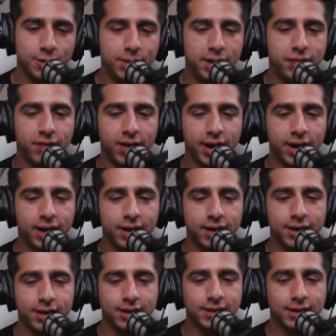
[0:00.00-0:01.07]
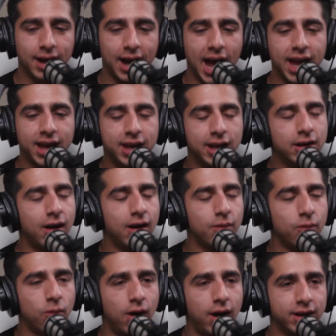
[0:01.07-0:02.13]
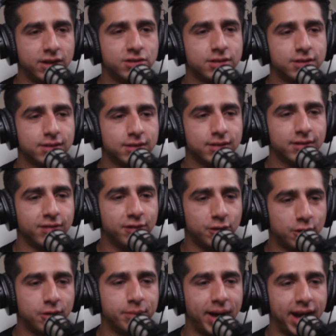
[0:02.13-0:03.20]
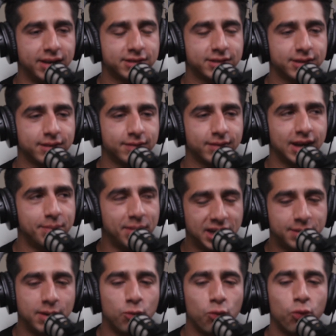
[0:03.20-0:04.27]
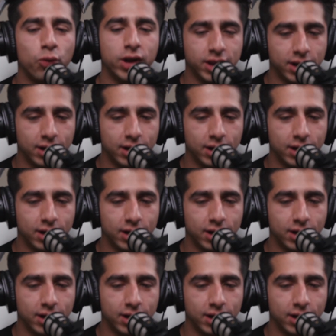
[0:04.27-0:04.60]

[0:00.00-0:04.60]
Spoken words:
be fair, I cannot watch Floral Mask. It makes me really